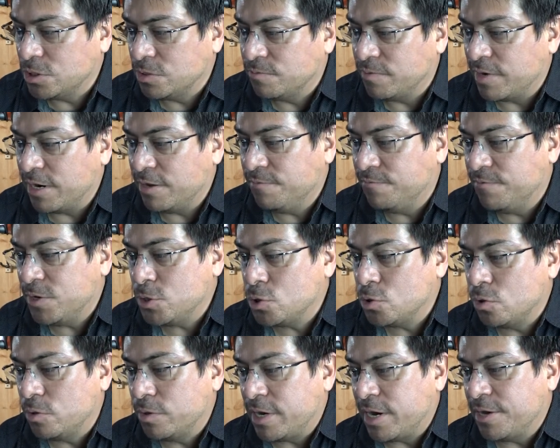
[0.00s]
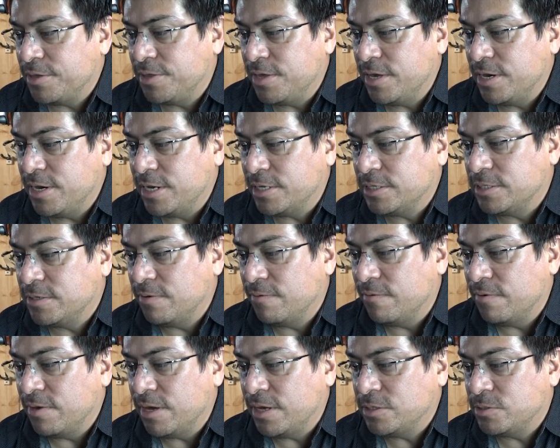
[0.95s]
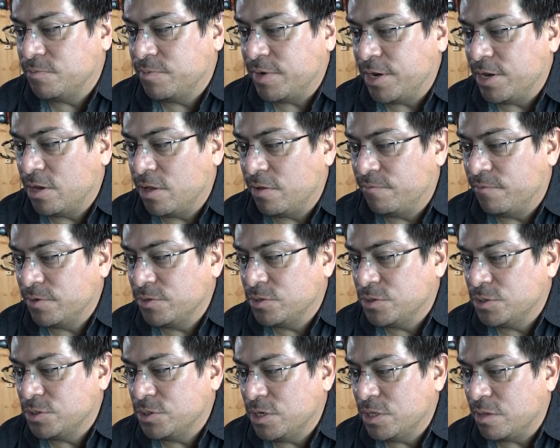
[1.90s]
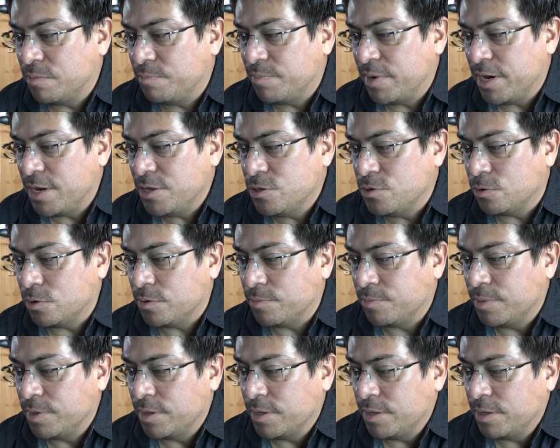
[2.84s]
It's very visual. I think it's very helpful to see the pendulum.